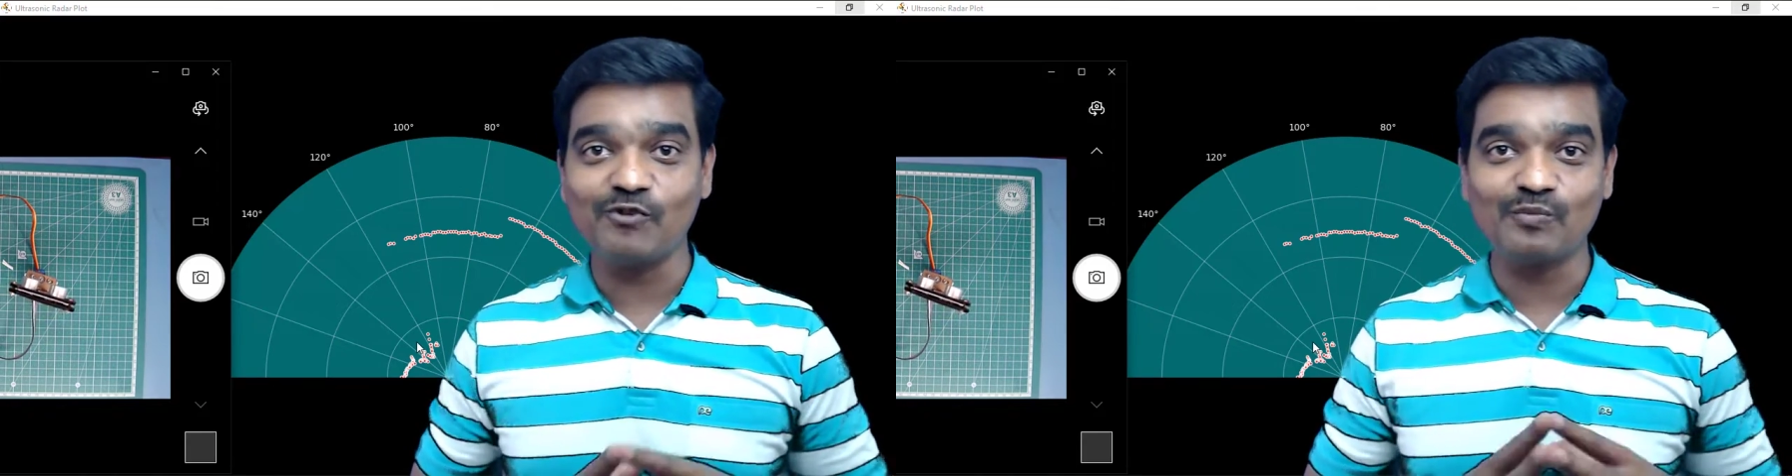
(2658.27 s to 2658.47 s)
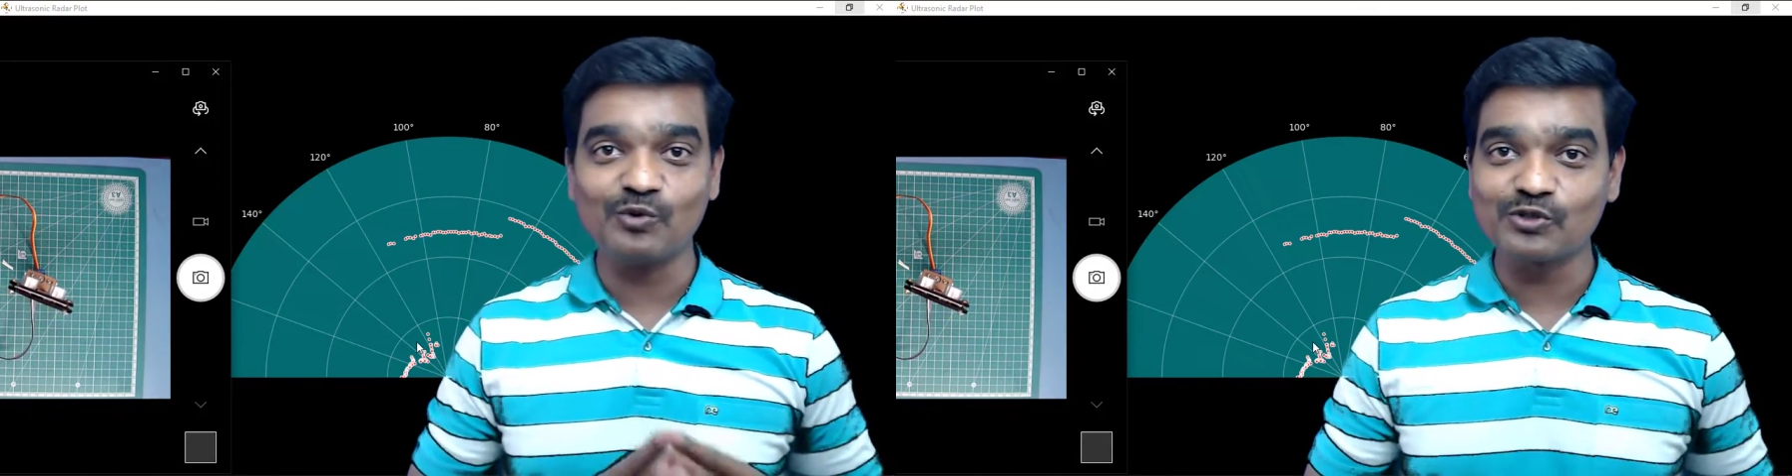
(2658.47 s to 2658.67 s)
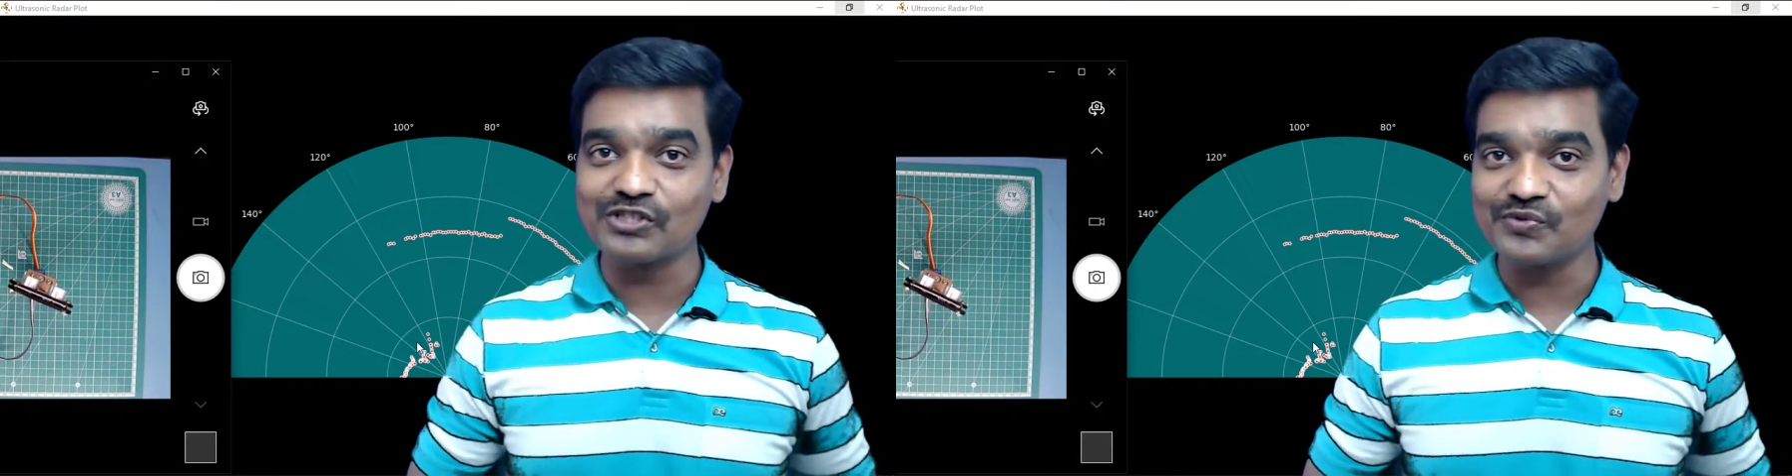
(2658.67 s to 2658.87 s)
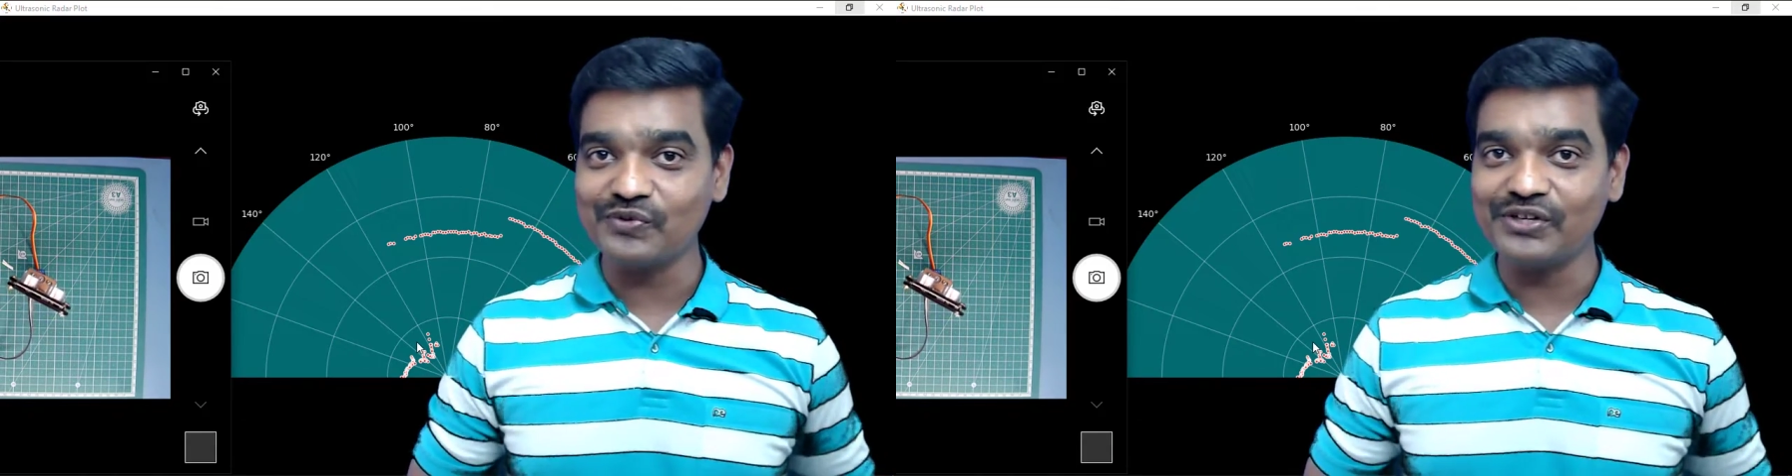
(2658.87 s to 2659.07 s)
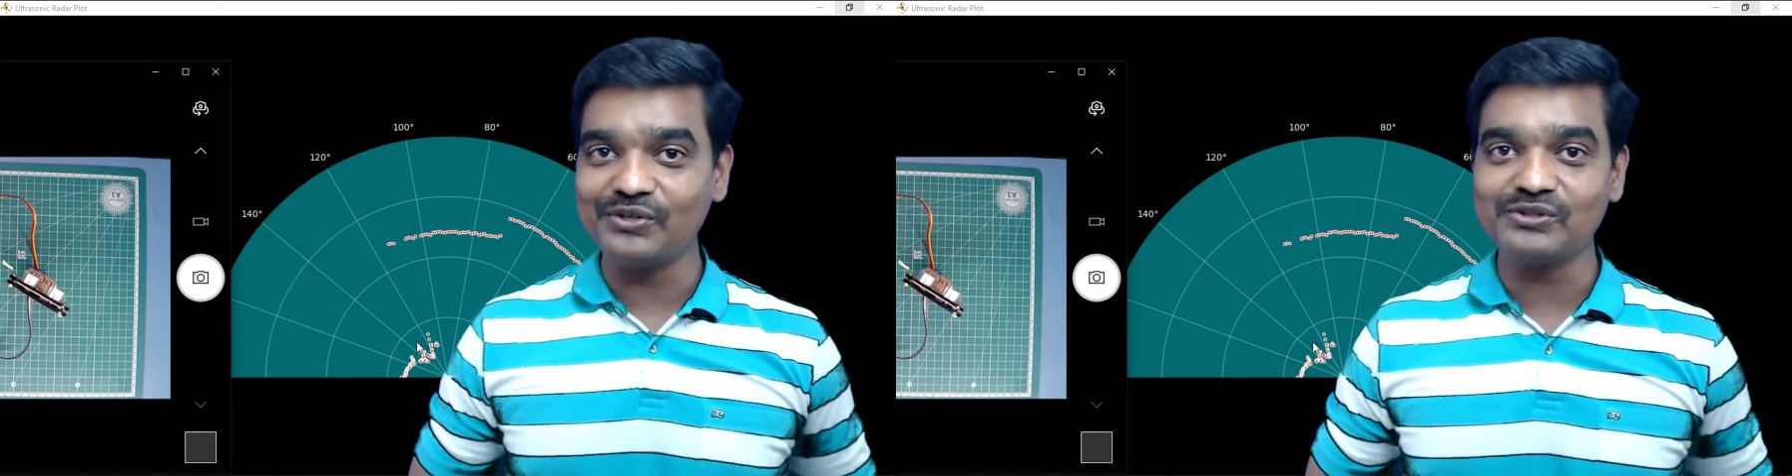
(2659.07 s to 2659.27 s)
for more such
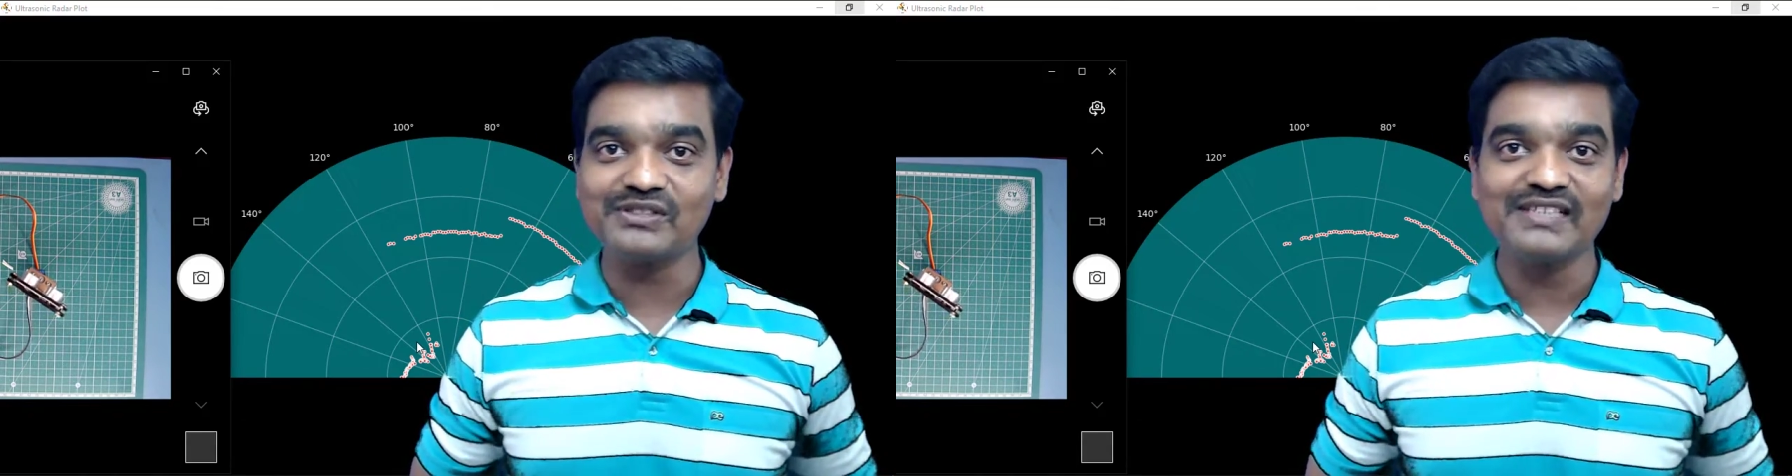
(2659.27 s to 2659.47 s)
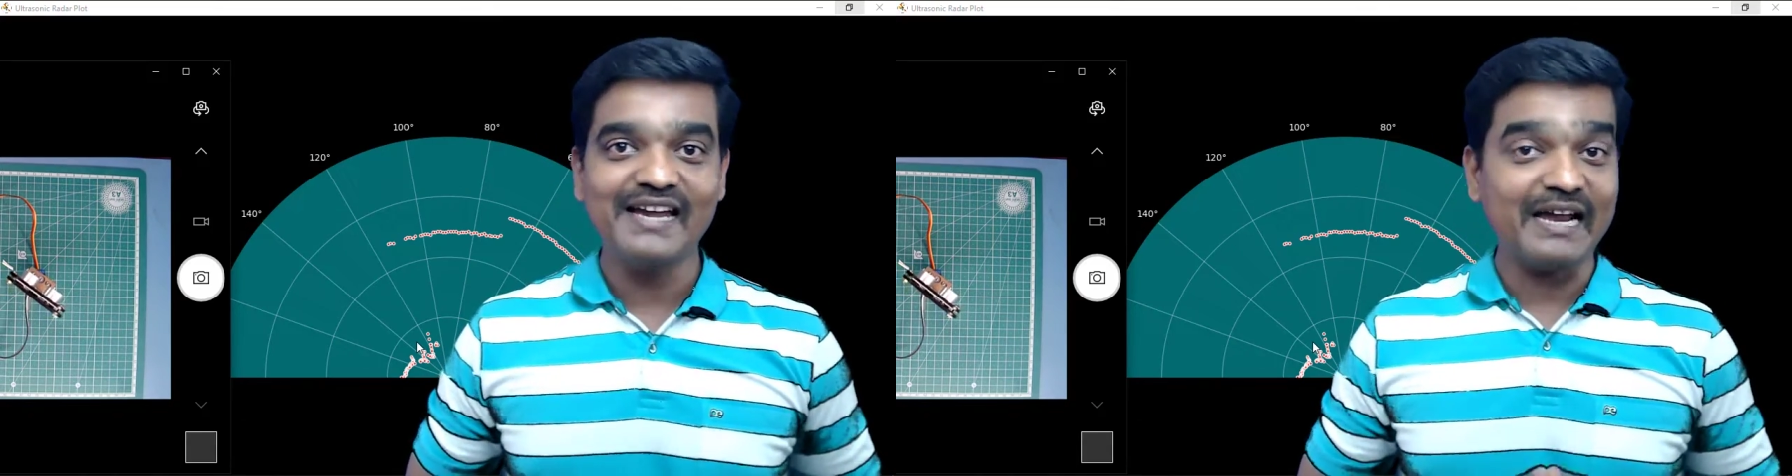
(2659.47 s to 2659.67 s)
videos,